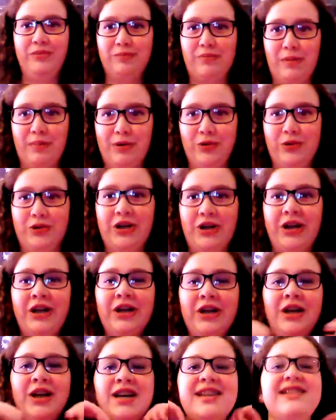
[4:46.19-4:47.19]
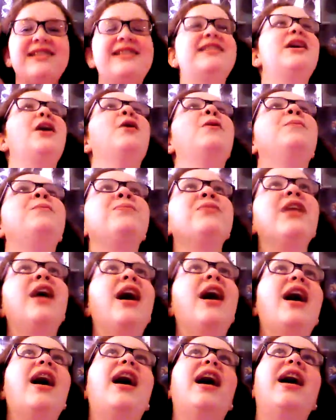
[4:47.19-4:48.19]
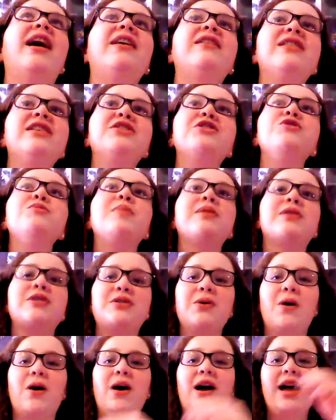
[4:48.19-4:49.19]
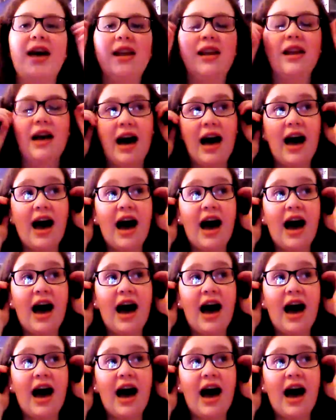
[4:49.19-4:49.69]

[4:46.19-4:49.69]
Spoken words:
Baboosh. So I went to the bookstore and